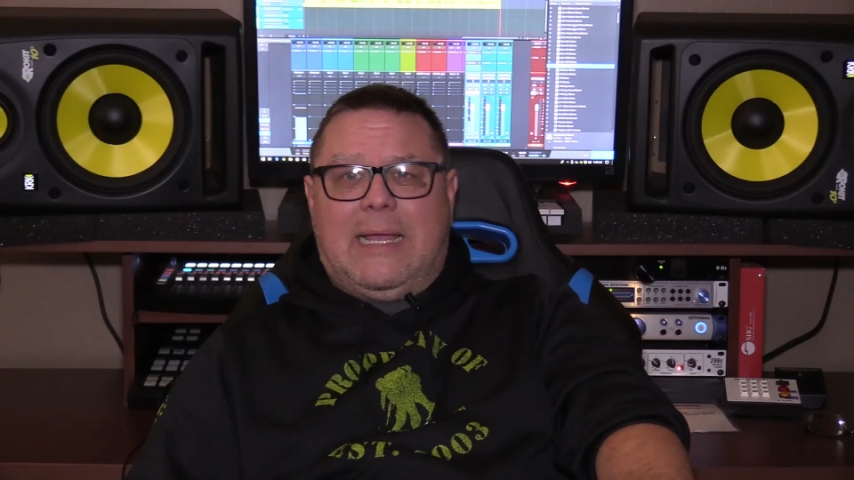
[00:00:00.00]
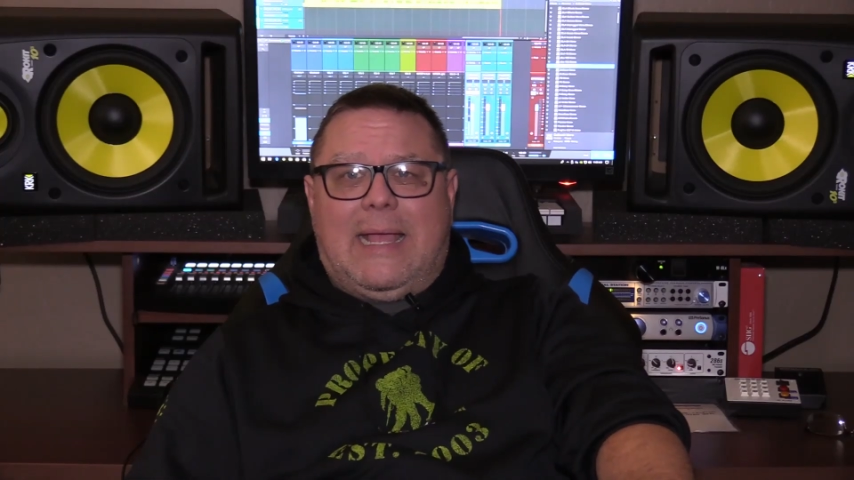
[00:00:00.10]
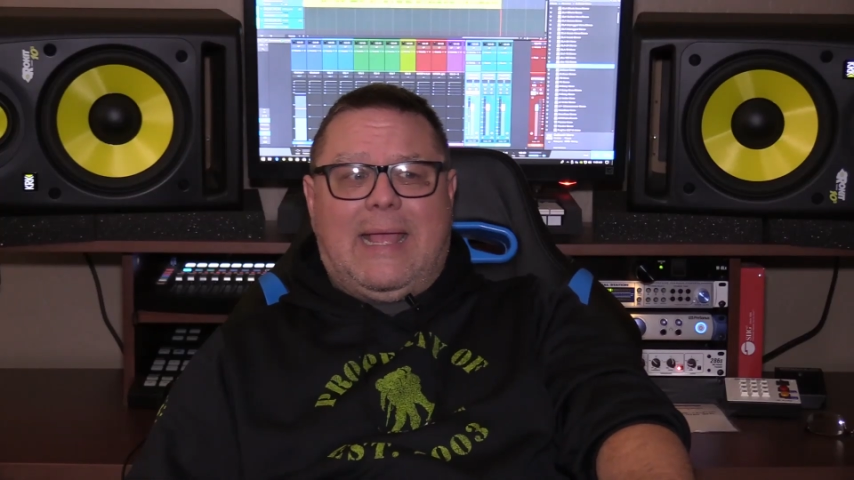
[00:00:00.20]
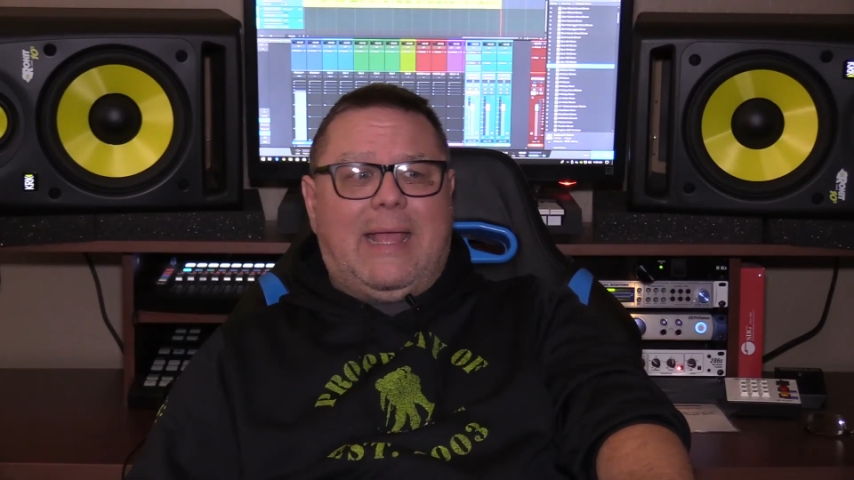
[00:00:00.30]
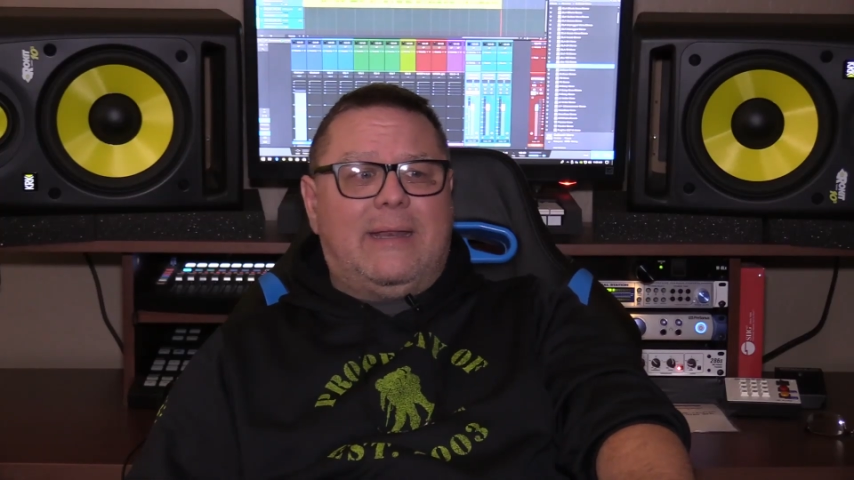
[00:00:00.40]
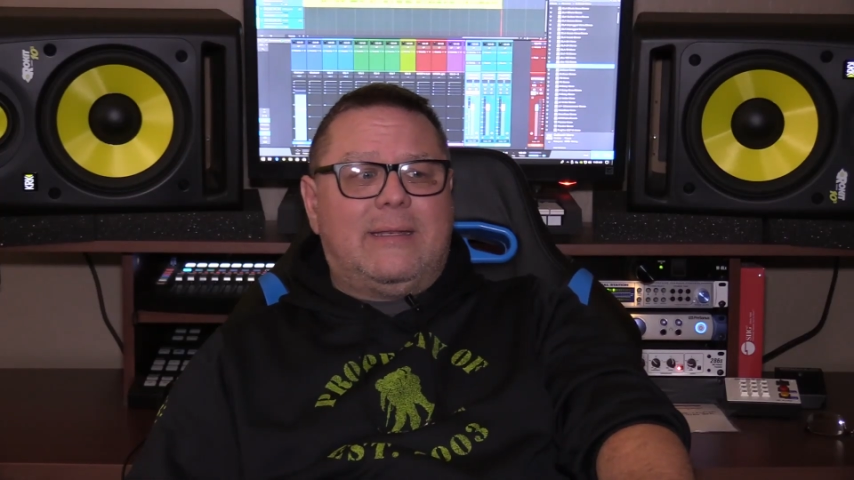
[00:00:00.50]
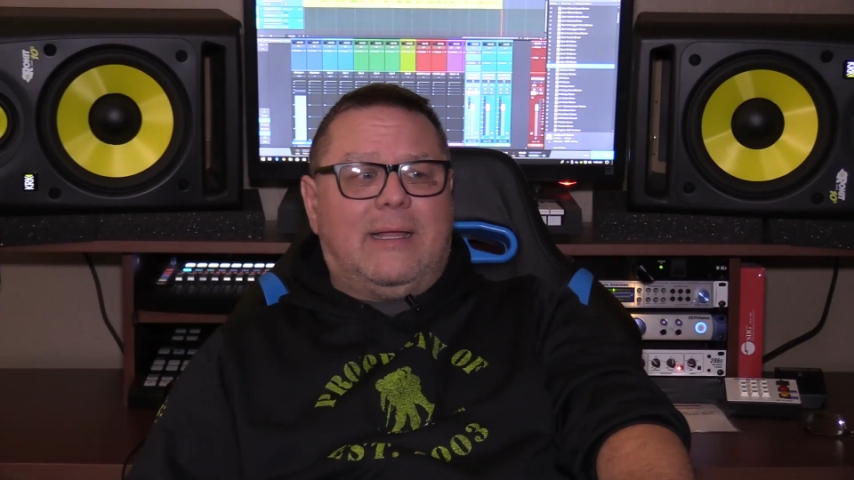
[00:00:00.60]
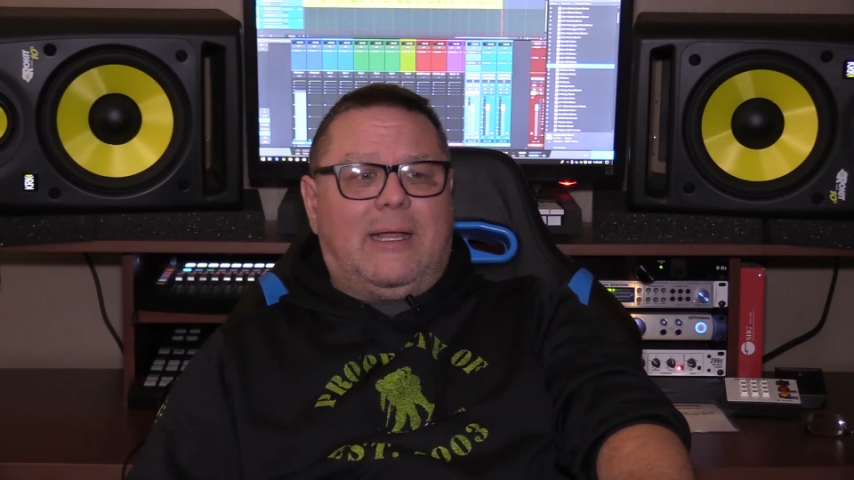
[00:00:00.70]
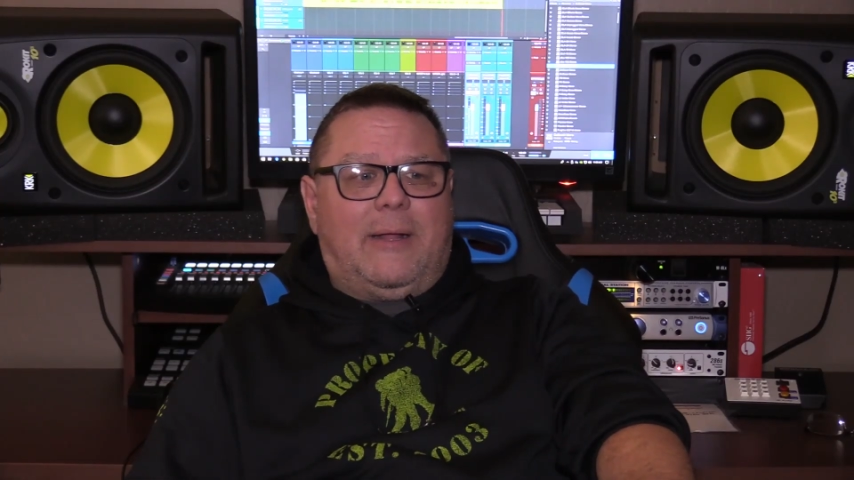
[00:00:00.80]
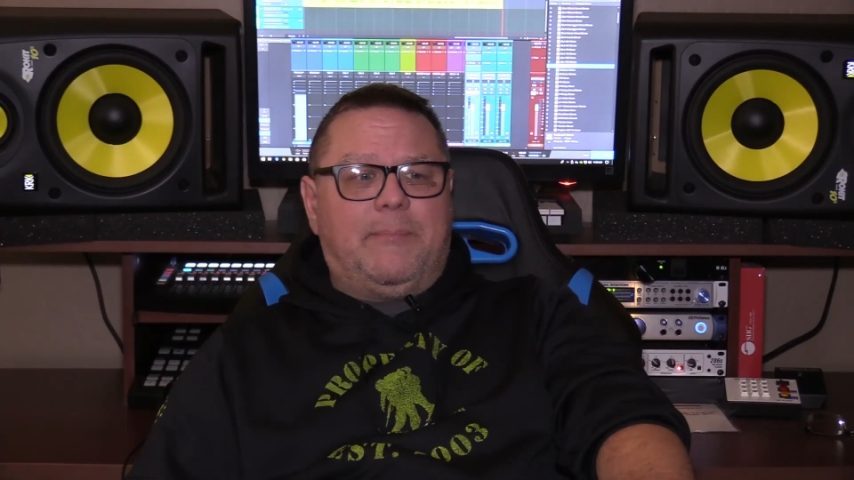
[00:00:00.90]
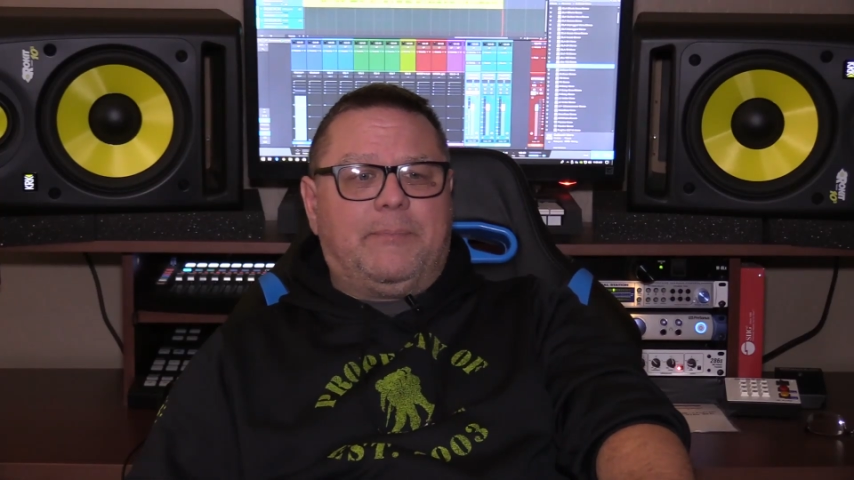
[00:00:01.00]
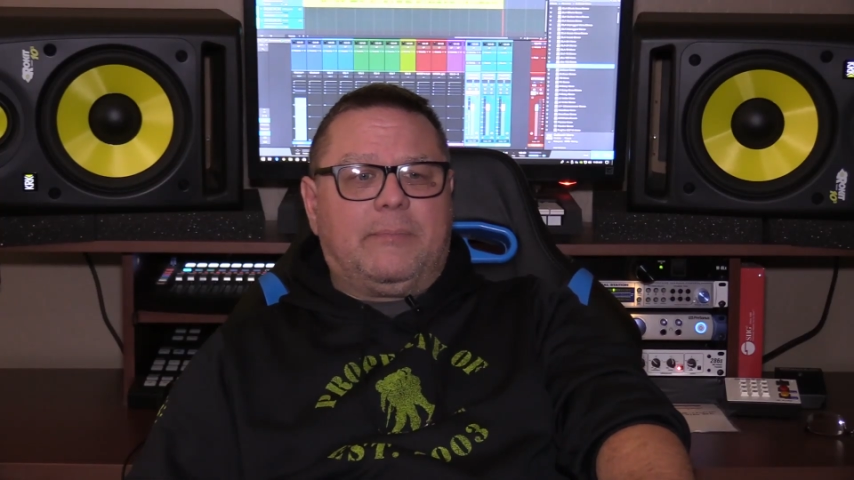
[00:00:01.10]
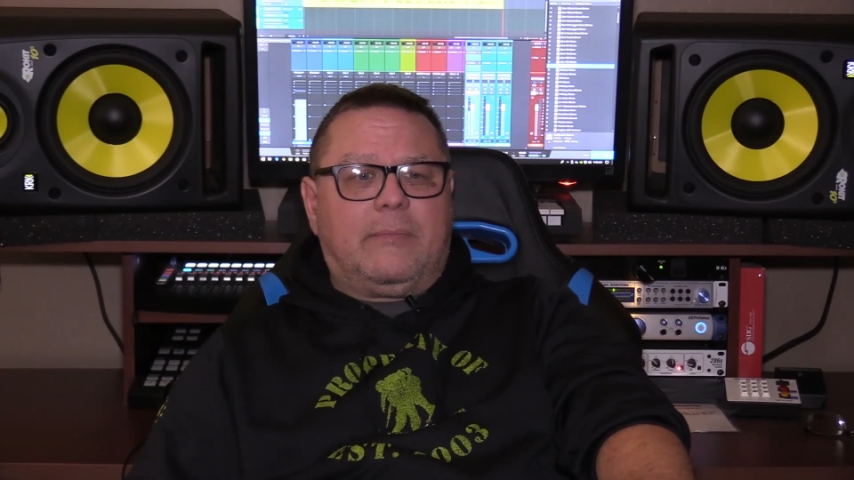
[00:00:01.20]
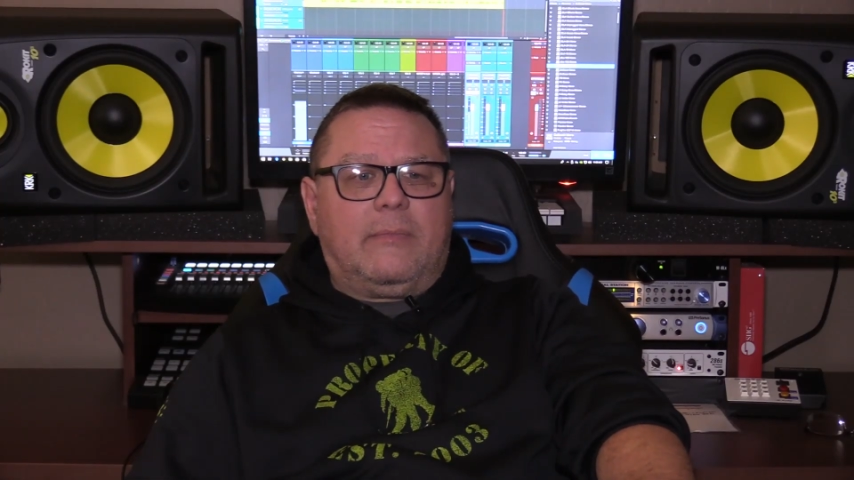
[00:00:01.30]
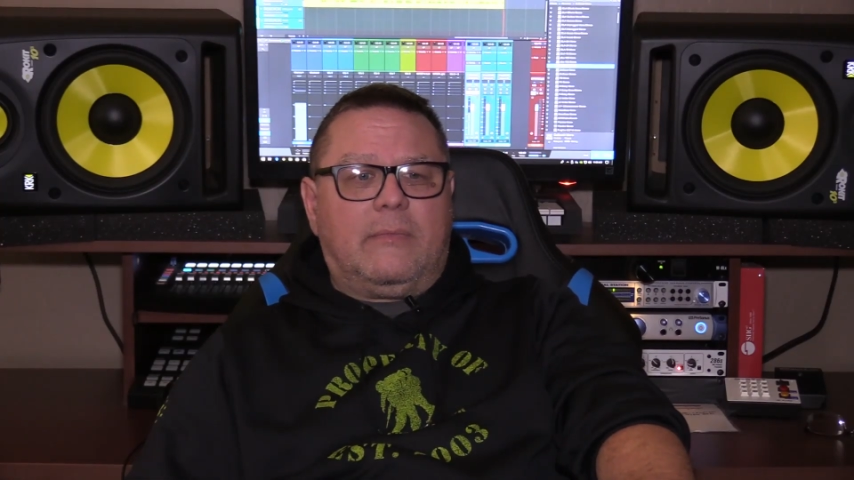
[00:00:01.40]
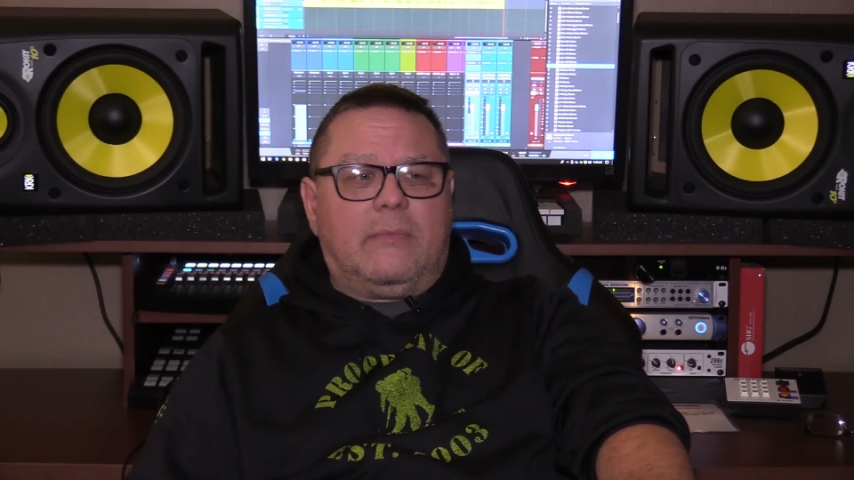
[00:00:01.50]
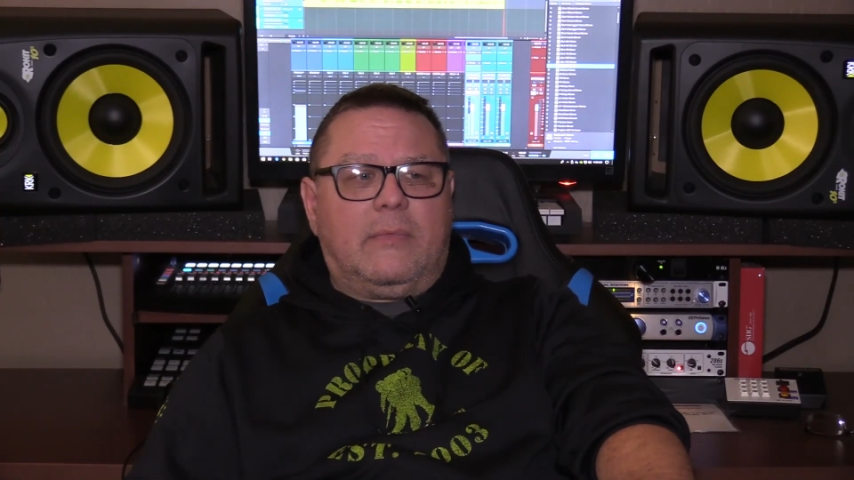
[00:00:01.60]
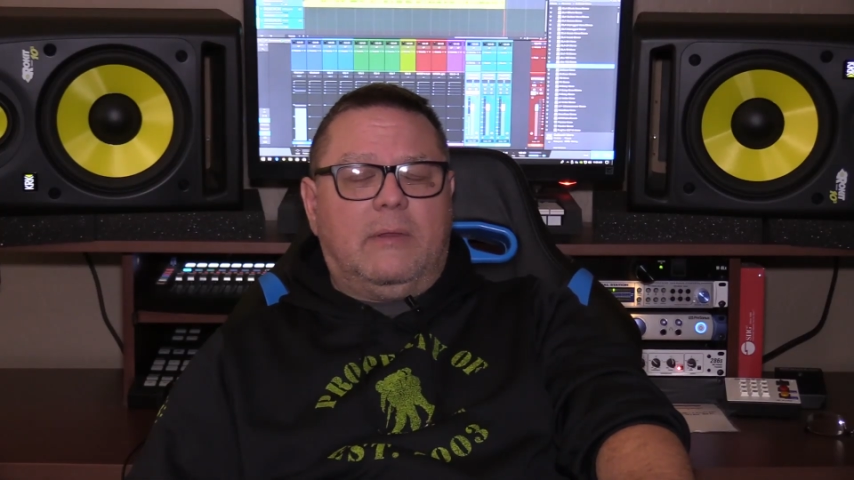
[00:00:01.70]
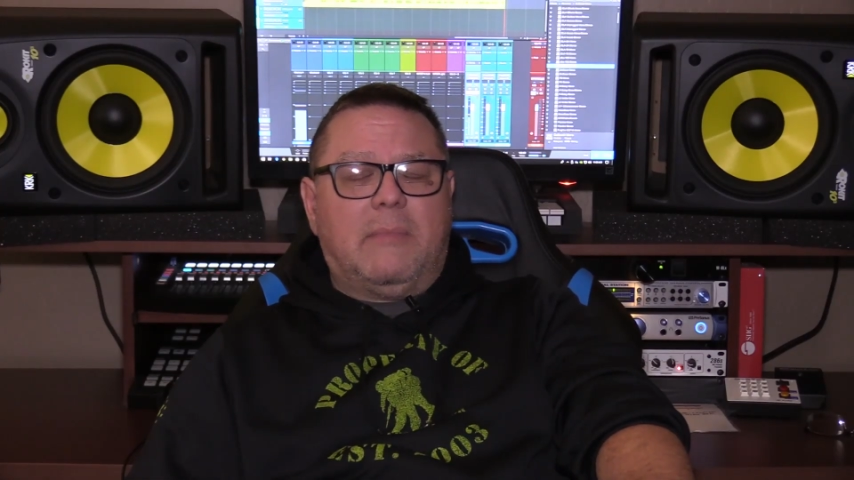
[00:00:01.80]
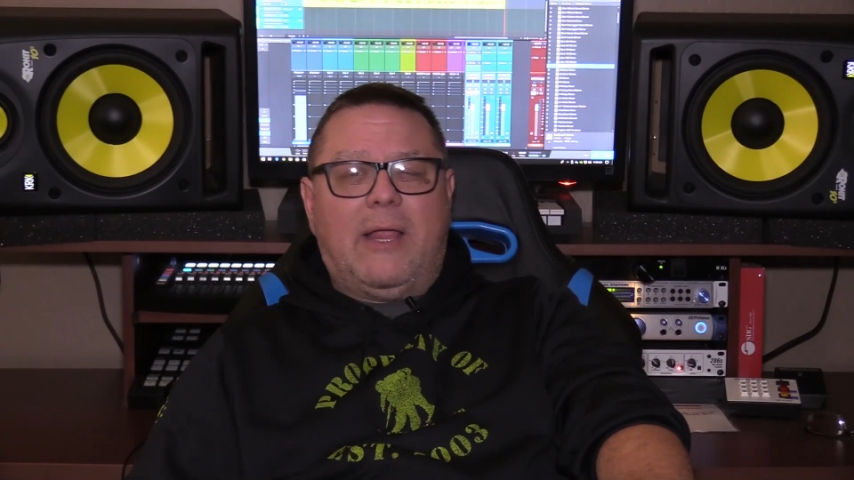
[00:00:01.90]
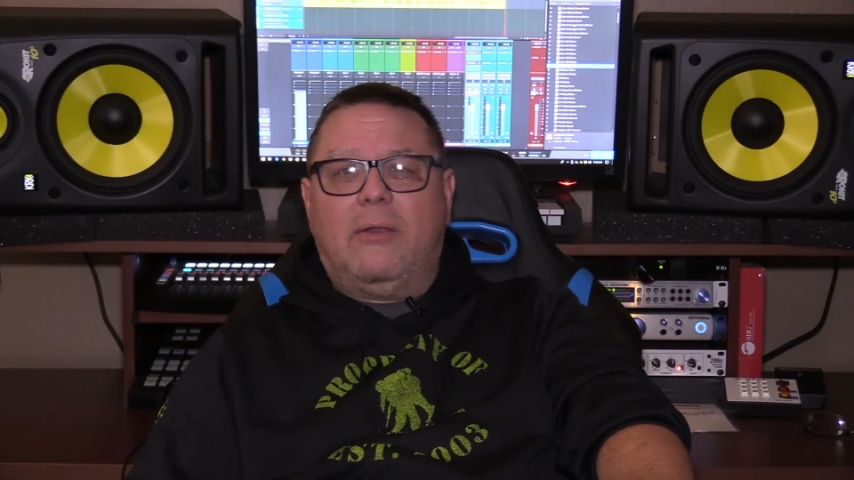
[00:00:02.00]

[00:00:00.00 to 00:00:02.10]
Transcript: And my